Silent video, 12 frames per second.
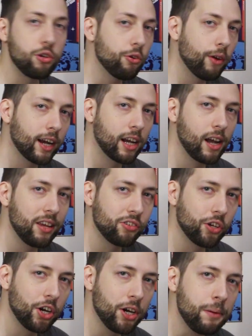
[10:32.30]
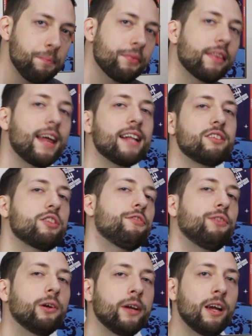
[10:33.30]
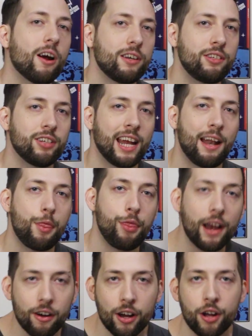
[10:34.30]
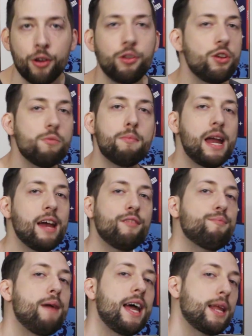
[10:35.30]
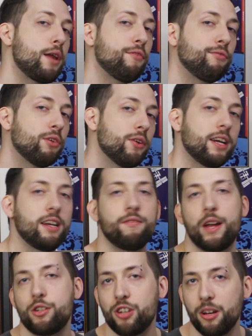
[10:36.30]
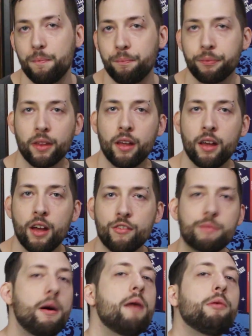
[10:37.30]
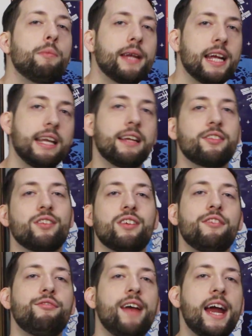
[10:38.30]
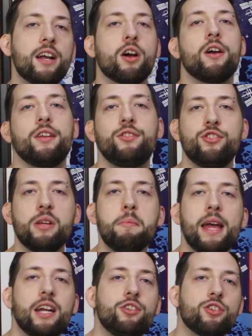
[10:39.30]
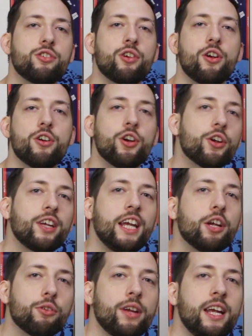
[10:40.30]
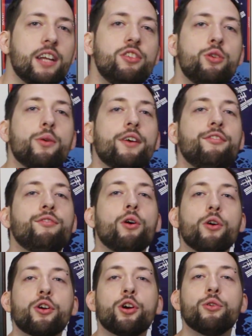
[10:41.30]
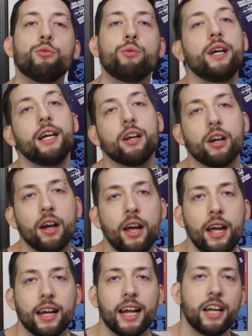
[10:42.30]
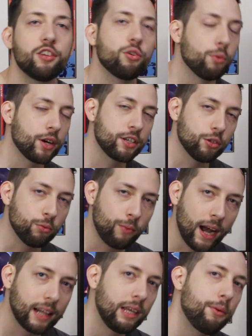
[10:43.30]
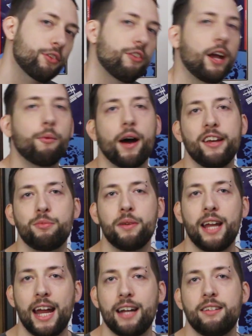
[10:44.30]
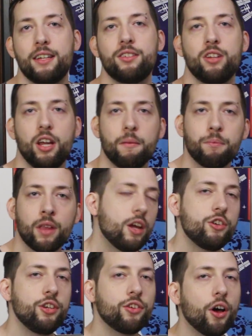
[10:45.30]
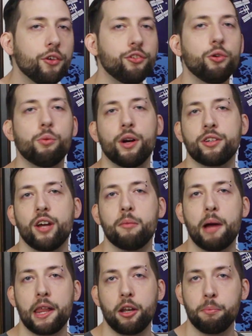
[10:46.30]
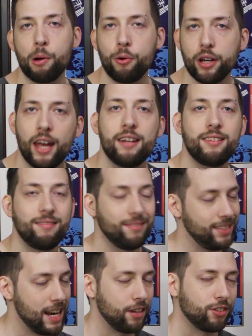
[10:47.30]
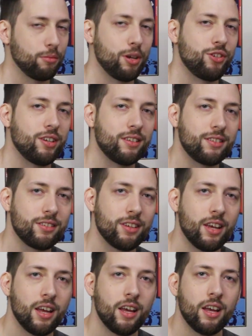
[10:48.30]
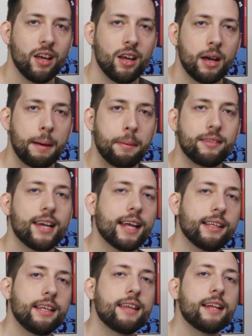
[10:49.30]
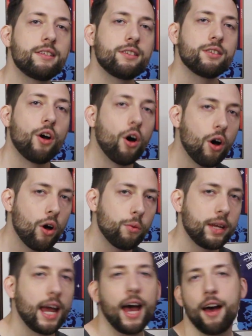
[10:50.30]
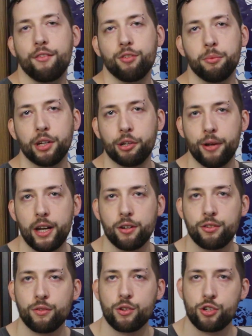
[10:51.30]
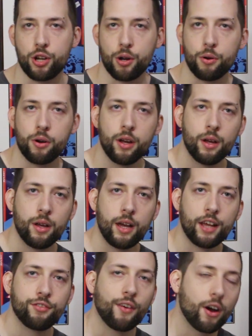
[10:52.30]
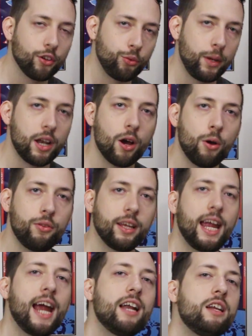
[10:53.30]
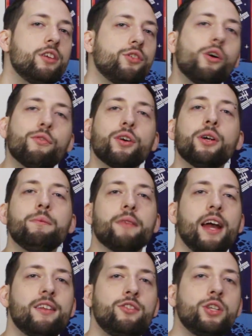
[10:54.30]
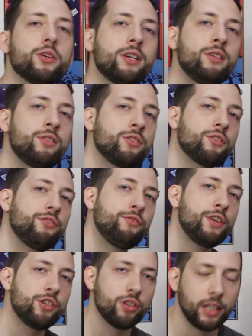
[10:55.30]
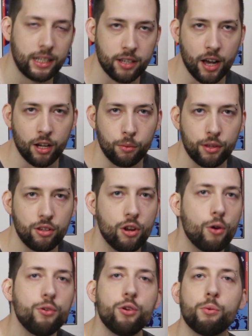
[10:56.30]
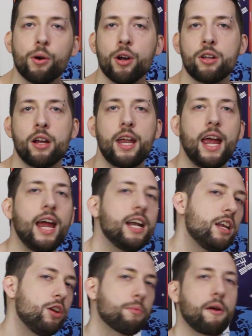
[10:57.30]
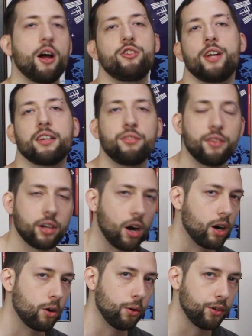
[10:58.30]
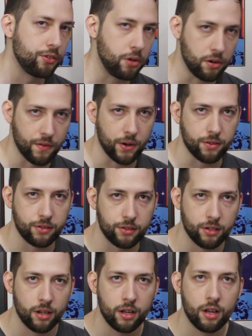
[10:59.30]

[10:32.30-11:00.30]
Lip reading: do you recognize her? That's the furry artist Canthera, who you may have met at a furry convention. From humble beginnings as a fan artist, she managed to turn her geekery into a full career, getting to work directly with Greg Wiseman and Disney. She's also worked on My Little Pony and takes commissions. But sadly, that's all we have from the creators of the show. As far as we know, the canon is over, and the series is officially done with no new word on any new projects for the Gargoyles universe.